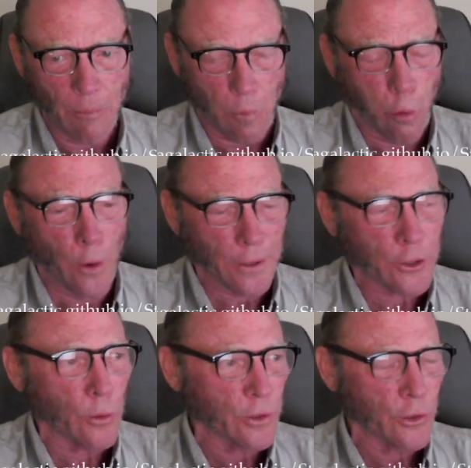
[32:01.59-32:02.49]

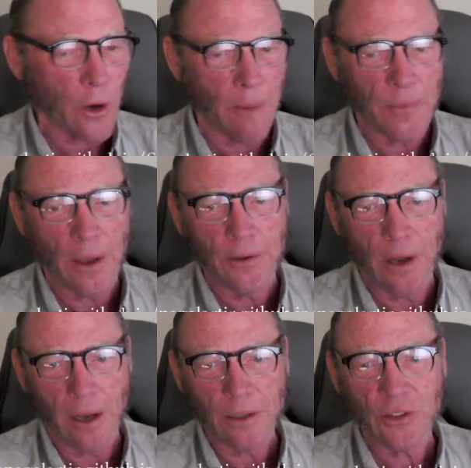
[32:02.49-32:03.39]
which was dropped on
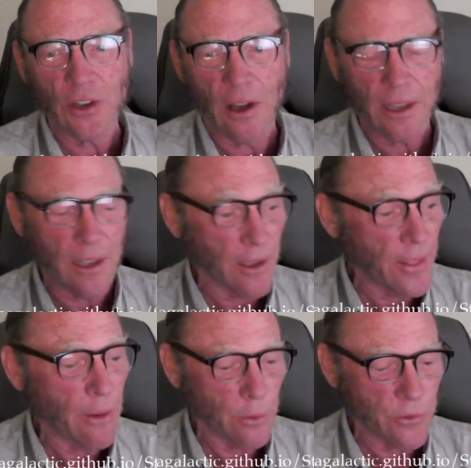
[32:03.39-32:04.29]
Nagasaki, and
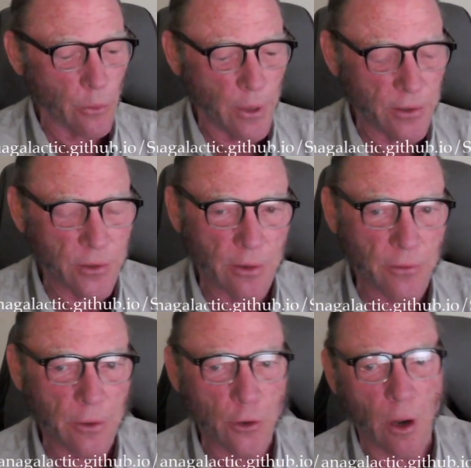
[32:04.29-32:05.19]
that was the reason
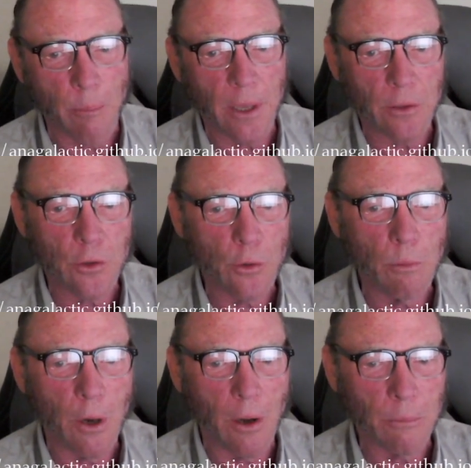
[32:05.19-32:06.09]
for dropping 2
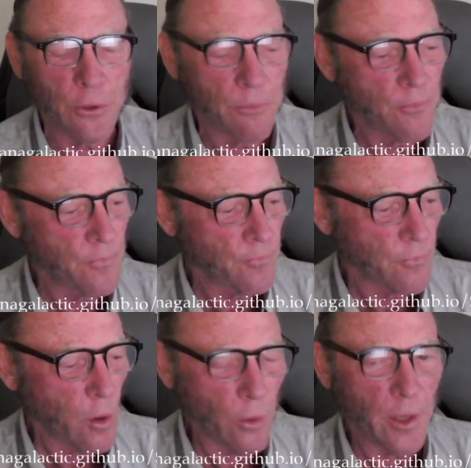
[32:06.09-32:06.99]
bombs.
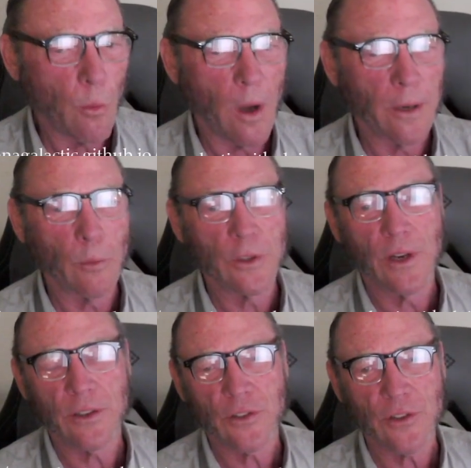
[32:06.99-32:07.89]
Only one was
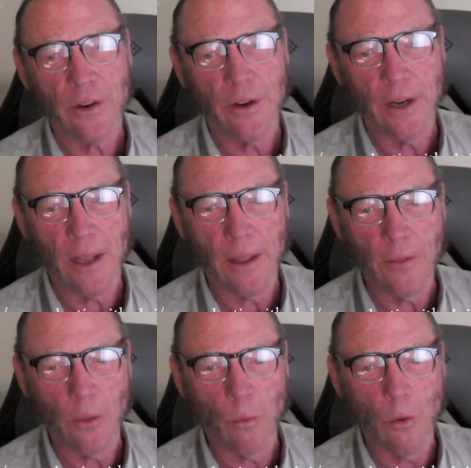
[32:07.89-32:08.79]
necessary to
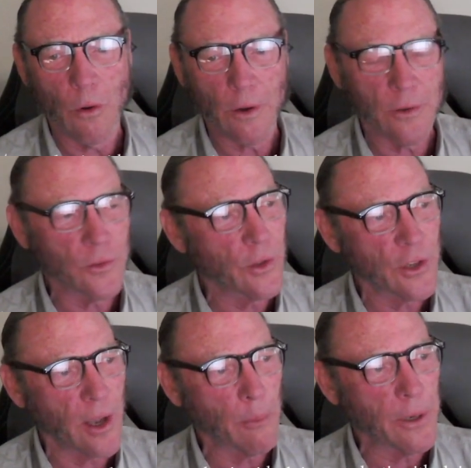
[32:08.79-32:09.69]
end the war, because the
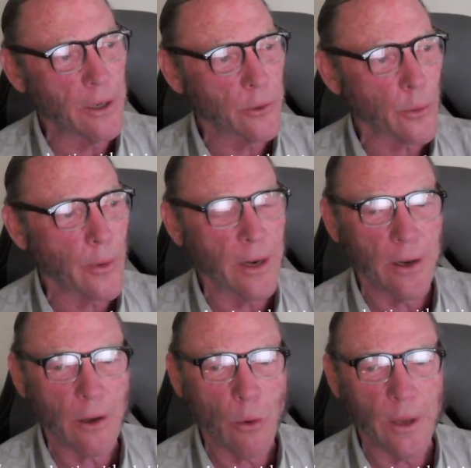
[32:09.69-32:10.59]
Japanese were ready
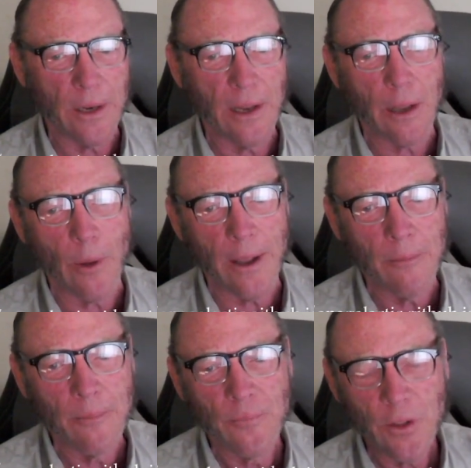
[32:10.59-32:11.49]
to quit anyway.
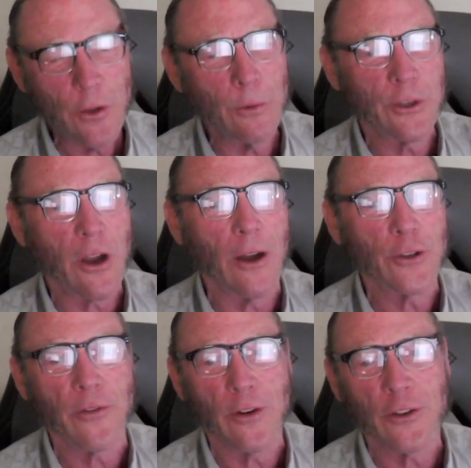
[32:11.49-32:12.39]
Huge
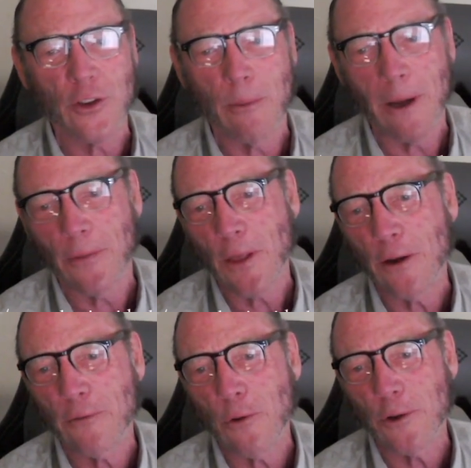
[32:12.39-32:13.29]
controversy about that,
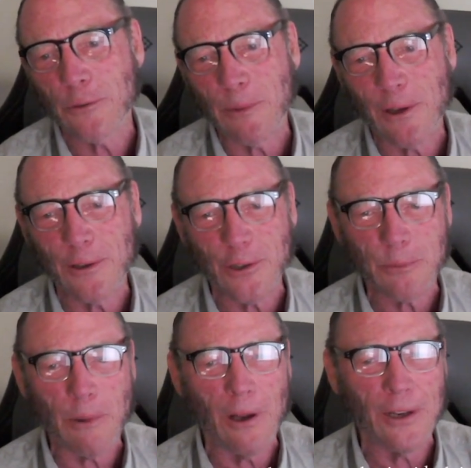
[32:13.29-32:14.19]
of course, because it's
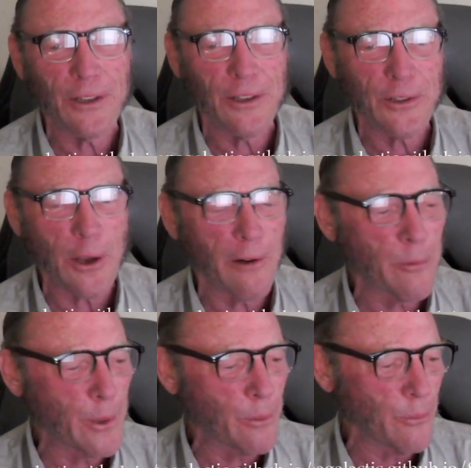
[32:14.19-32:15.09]
politics,
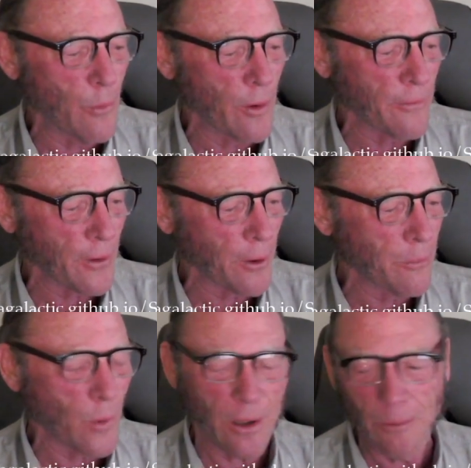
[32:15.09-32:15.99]
government, and warfare. Well,